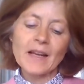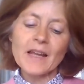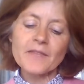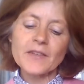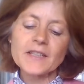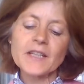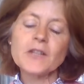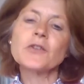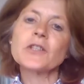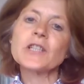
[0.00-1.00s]
life
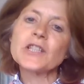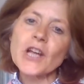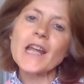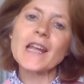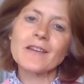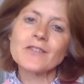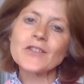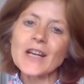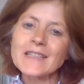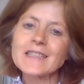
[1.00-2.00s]
continues to
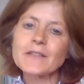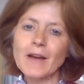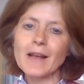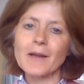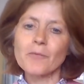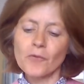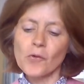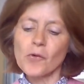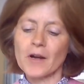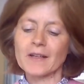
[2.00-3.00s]
change and develop
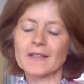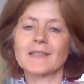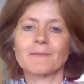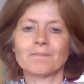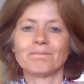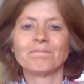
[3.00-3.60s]
for us.